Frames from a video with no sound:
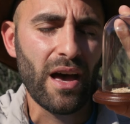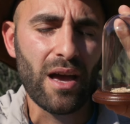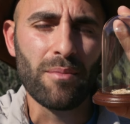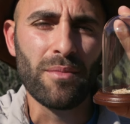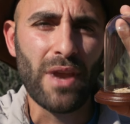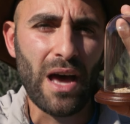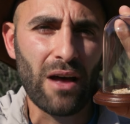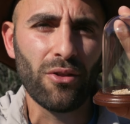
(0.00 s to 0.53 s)
I
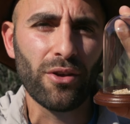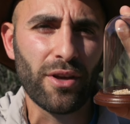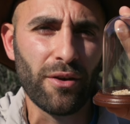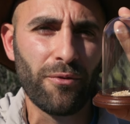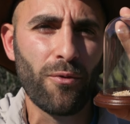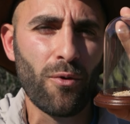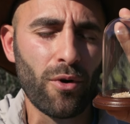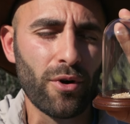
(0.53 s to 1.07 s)
am not looking
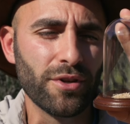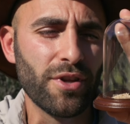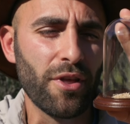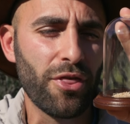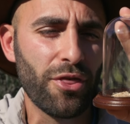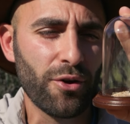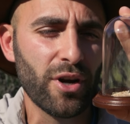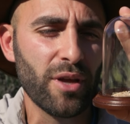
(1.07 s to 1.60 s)
forward to
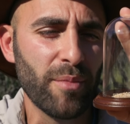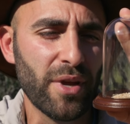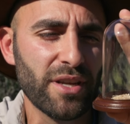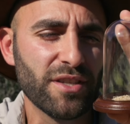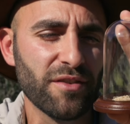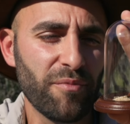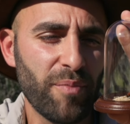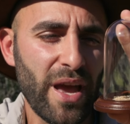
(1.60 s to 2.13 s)
30
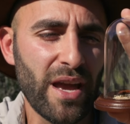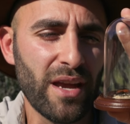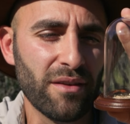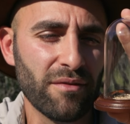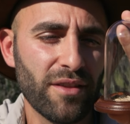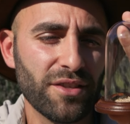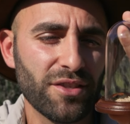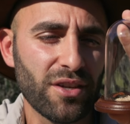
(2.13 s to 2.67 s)
minutes of
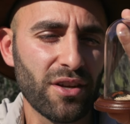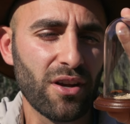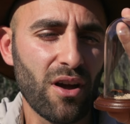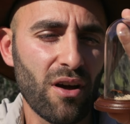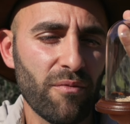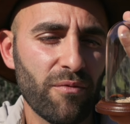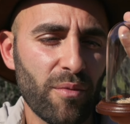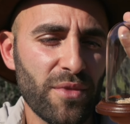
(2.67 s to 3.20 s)
pain that's gonna
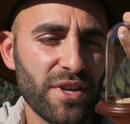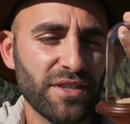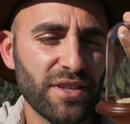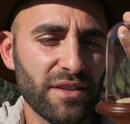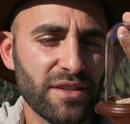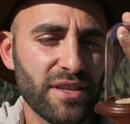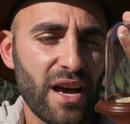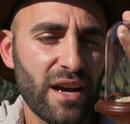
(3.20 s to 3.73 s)
come from this
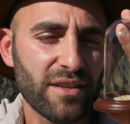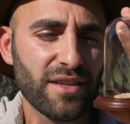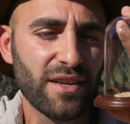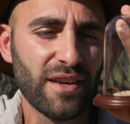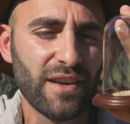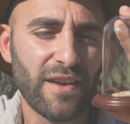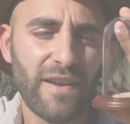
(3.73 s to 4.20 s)
insect.